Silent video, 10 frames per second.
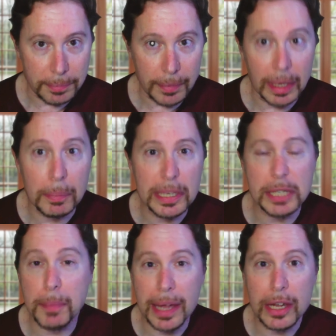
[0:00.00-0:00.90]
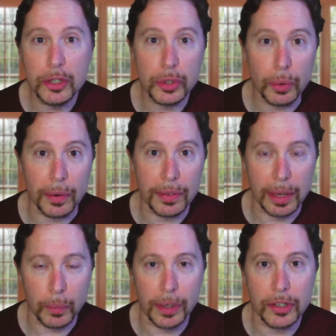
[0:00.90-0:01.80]
It means making sure that
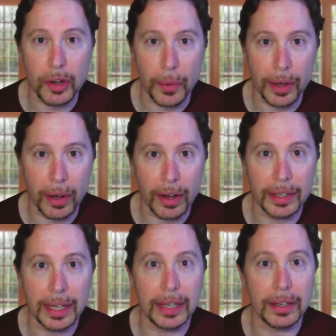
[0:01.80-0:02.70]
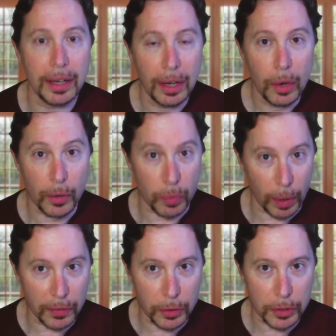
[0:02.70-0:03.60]
what is going on in with one
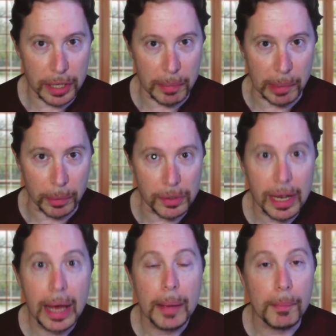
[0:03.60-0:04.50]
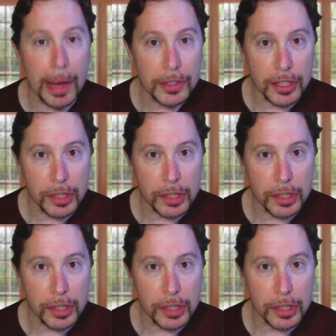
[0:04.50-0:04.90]
of your team members meshes